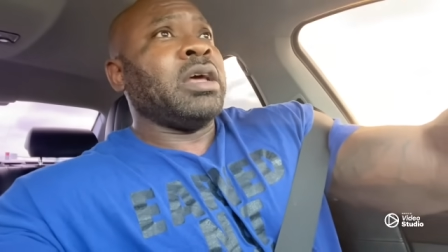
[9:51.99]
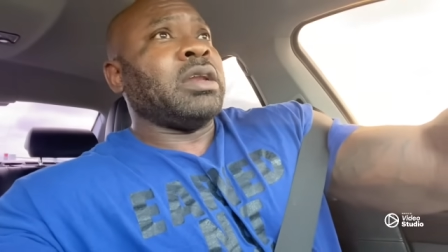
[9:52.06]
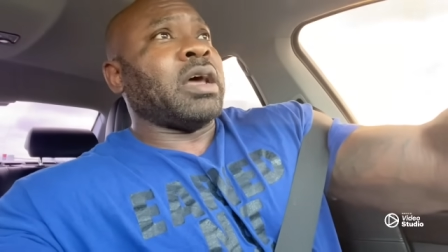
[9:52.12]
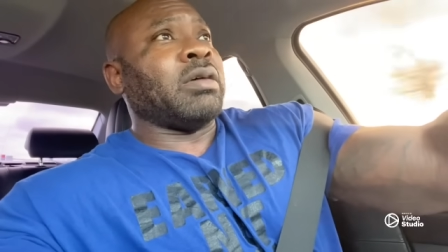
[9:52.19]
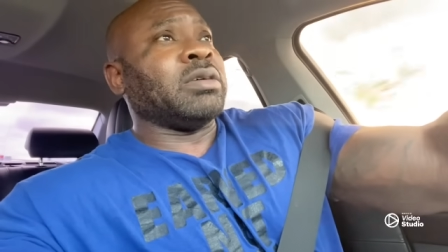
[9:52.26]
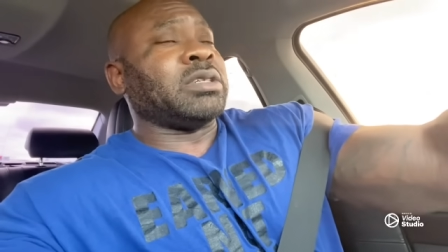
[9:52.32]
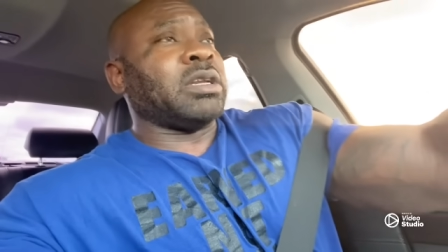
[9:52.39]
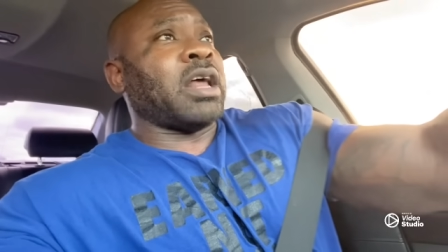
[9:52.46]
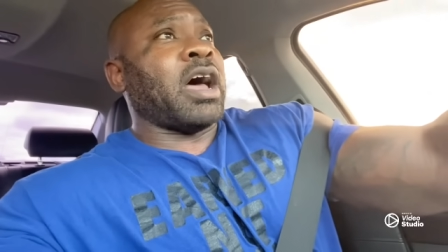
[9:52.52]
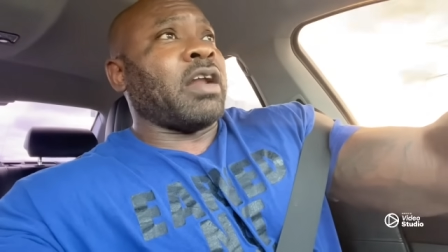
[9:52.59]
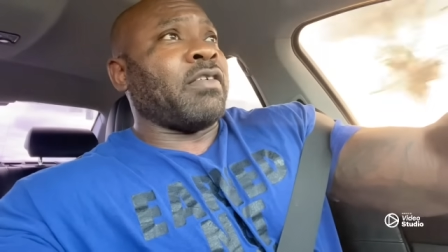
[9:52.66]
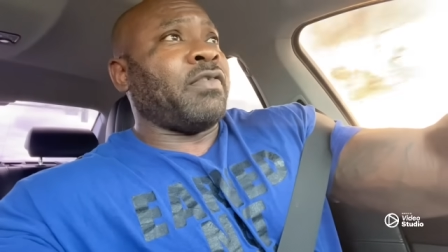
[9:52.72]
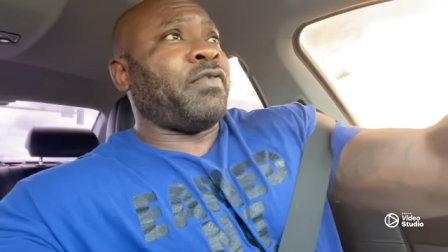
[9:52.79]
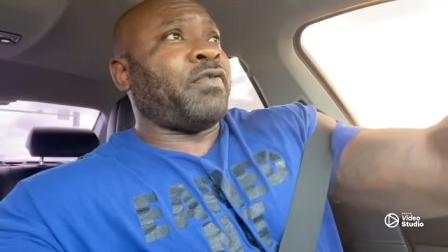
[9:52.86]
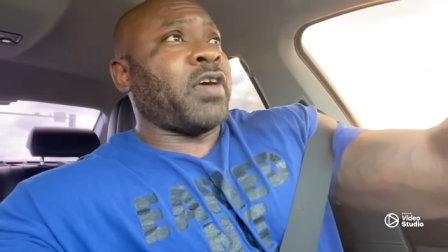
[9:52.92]
That was a lot
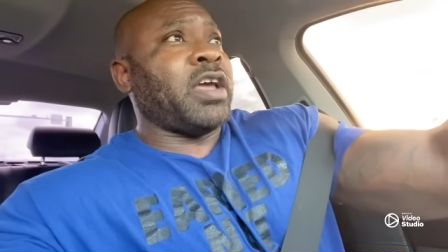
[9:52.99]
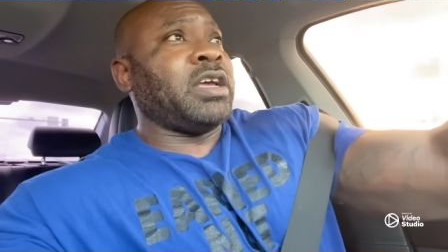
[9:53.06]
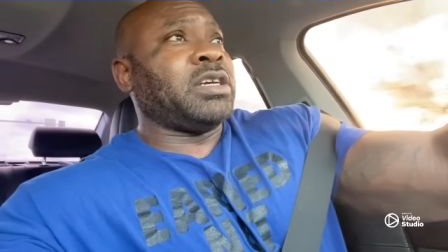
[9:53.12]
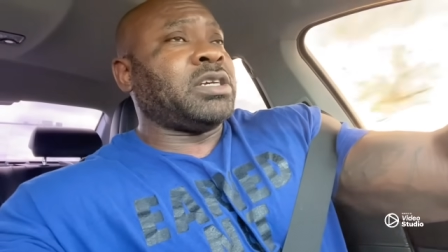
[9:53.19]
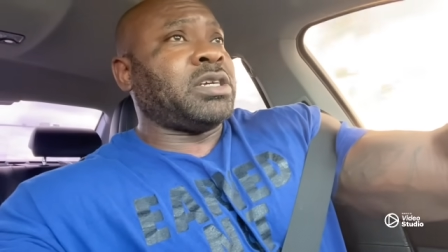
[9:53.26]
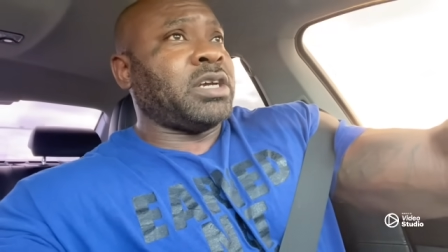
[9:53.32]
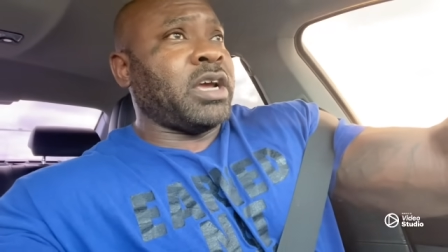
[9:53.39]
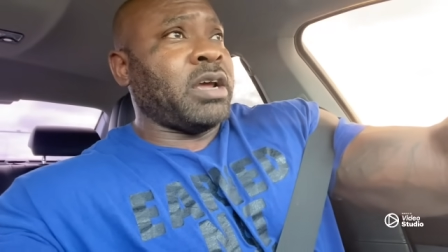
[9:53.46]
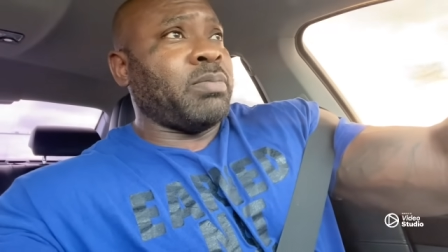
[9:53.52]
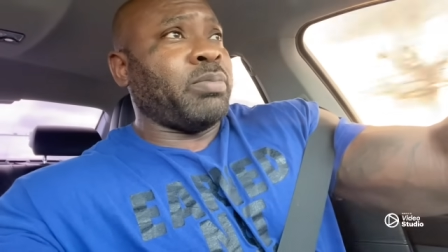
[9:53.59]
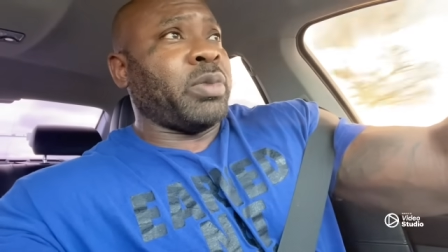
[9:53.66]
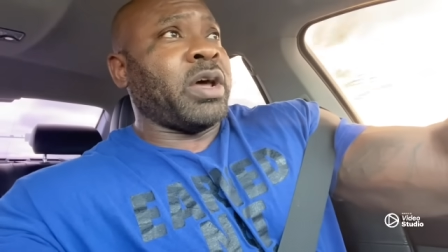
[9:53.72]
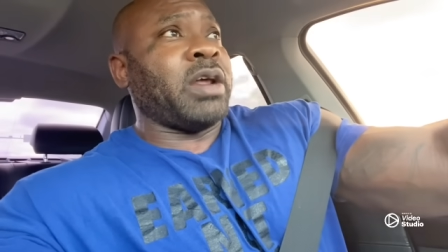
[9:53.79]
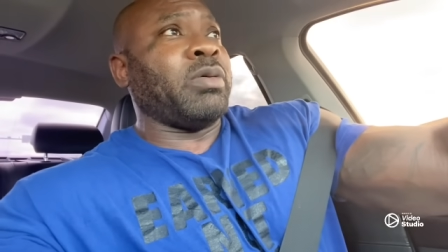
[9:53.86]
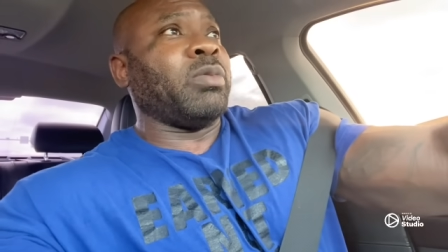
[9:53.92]
of fake shit,
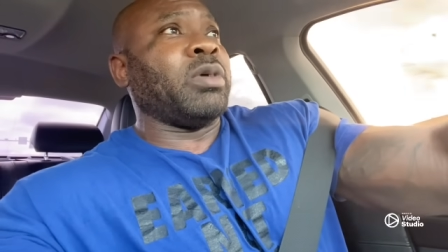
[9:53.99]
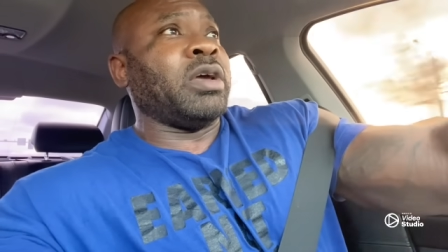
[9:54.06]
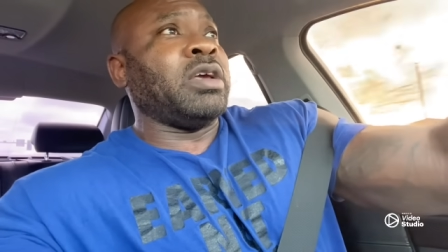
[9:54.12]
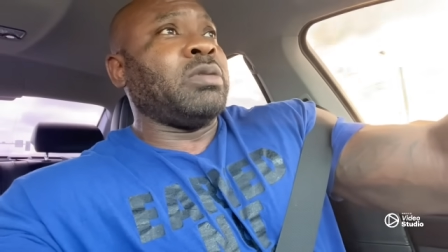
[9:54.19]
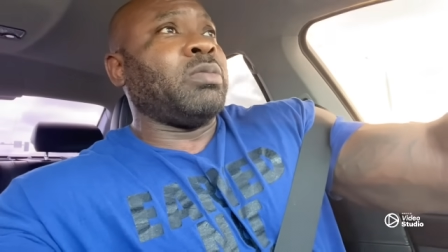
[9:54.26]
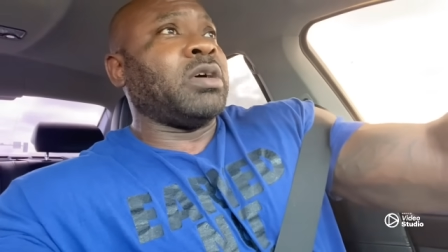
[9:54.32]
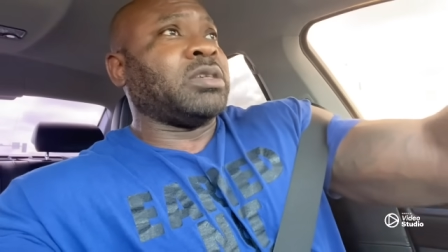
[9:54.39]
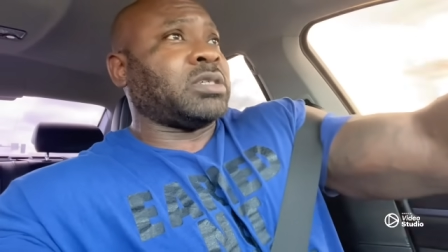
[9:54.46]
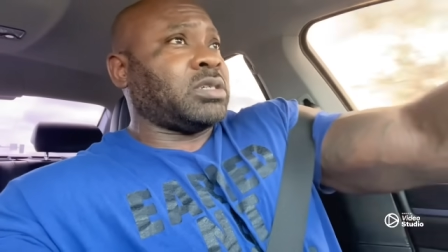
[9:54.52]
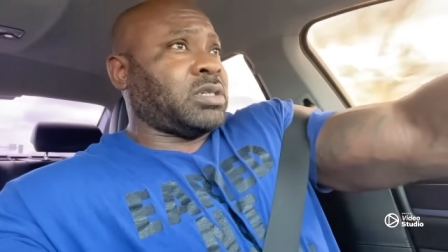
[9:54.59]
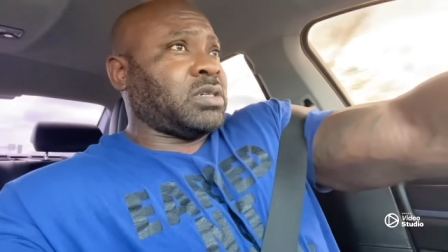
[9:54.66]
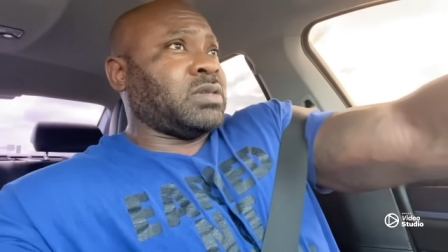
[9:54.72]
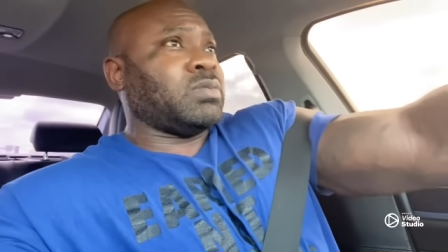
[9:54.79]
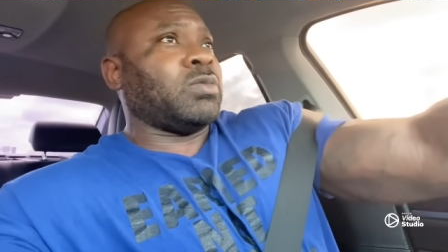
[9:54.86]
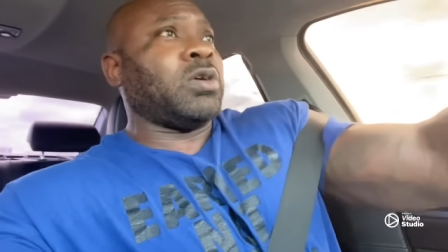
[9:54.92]
but it, he wasn't
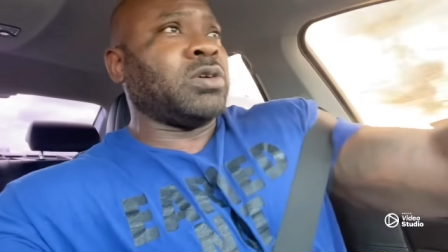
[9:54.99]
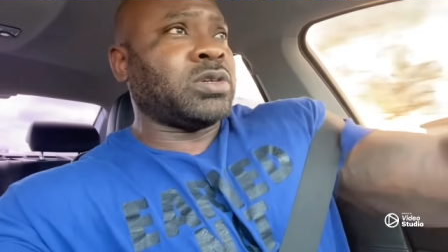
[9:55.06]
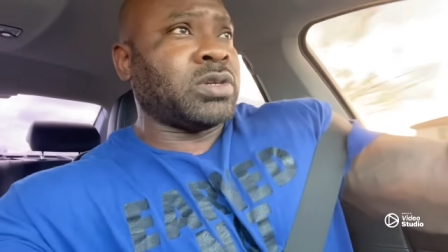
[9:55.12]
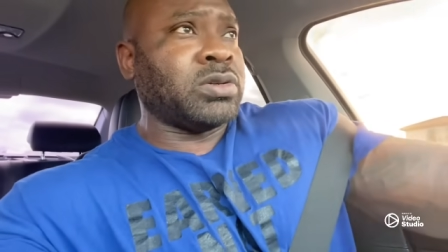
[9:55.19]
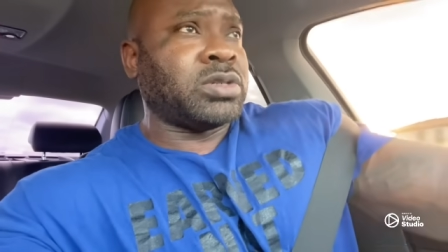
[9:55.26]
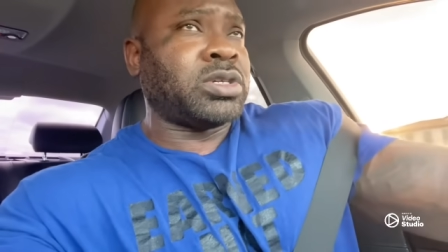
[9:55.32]
Chismoso.